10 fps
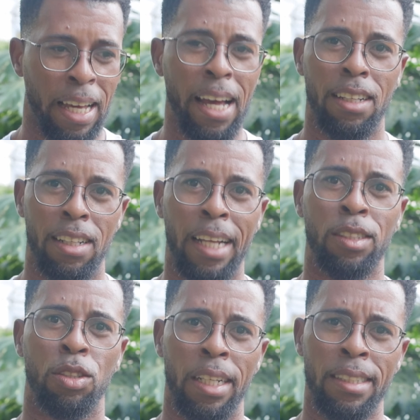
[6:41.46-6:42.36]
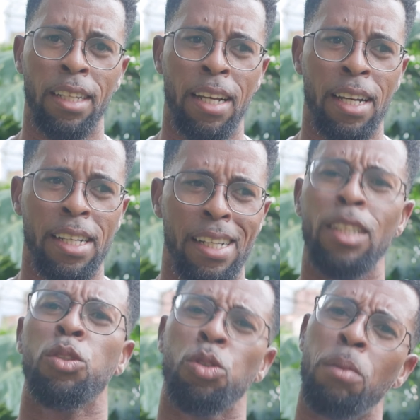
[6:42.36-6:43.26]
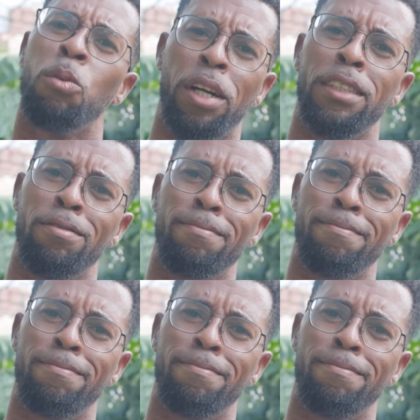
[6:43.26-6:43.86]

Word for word: Yeah, let's, let's, uh, let's do some more.